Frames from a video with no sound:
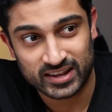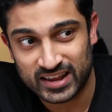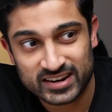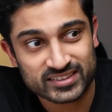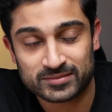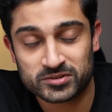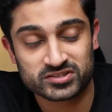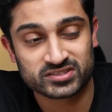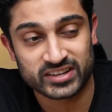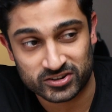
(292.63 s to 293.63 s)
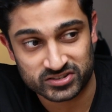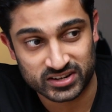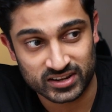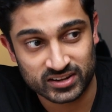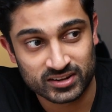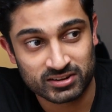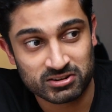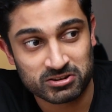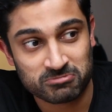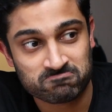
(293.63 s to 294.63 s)
And anytime there's scarcity,
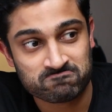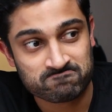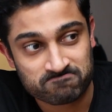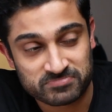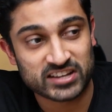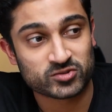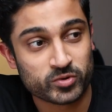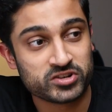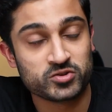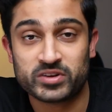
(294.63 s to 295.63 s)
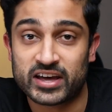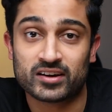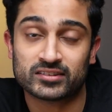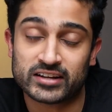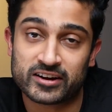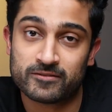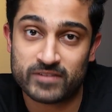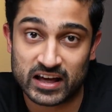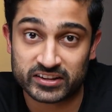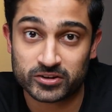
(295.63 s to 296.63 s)
that's when you get a lot
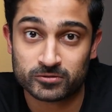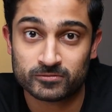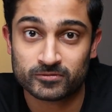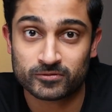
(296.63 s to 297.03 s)
of value.